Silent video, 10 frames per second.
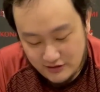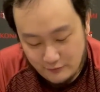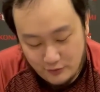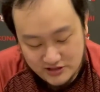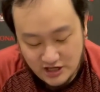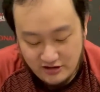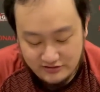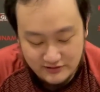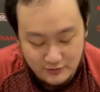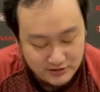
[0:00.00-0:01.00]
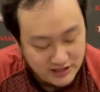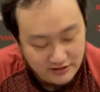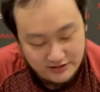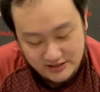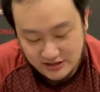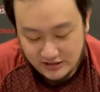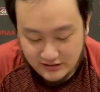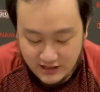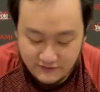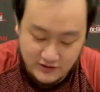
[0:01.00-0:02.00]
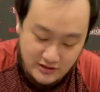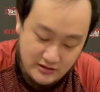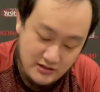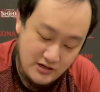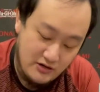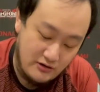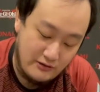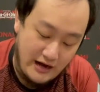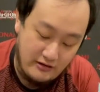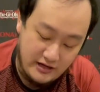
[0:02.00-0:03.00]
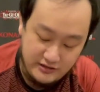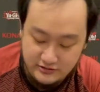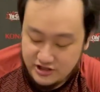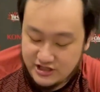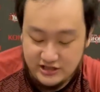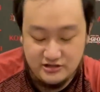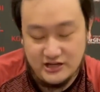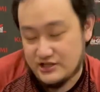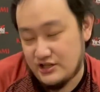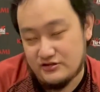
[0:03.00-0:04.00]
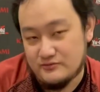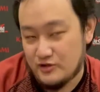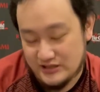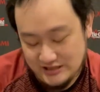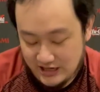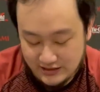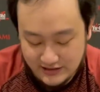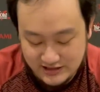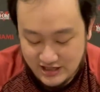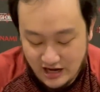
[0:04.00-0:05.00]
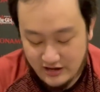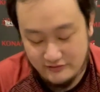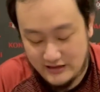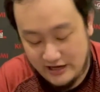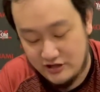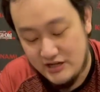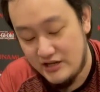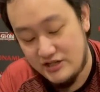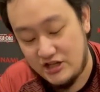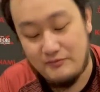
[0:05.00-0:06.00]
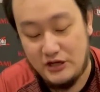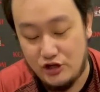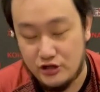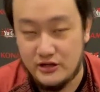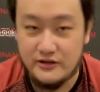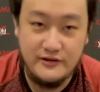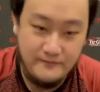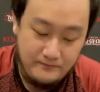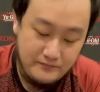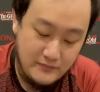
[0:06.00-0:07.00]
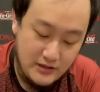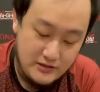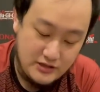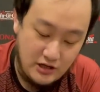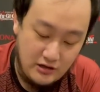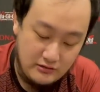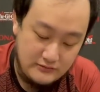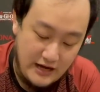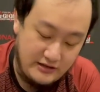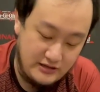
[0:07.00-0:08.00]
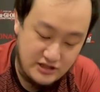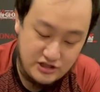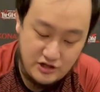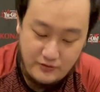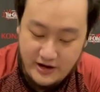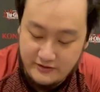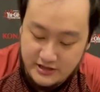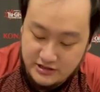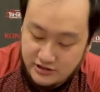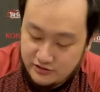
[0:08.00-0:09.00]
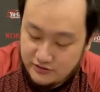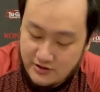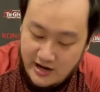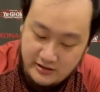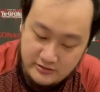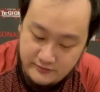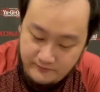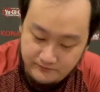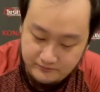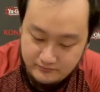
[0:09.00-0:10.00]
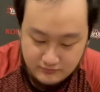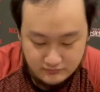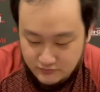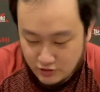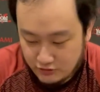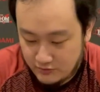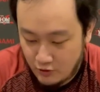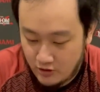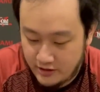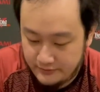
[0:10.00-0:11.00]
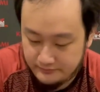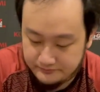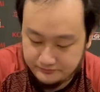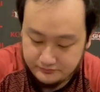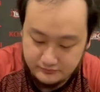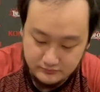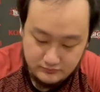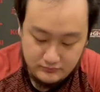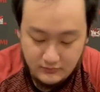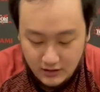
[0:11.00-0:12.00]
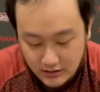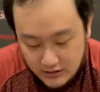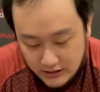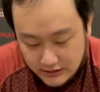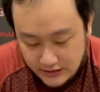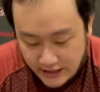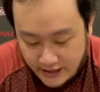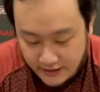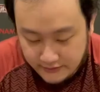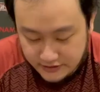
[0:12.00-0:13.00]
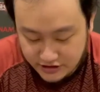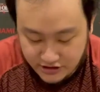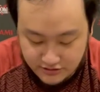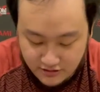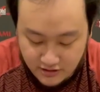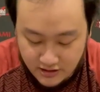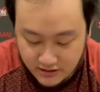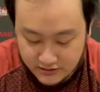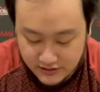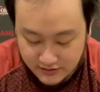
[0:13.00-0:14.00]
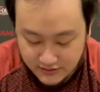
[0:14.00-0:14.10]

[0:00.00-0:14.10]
without things in the graveyard, all Rhino can do is just send tier cash and 2 more. It's not like something good. So I think this is the right ratio to Rhino. Don't need more. Then the Shizu cards.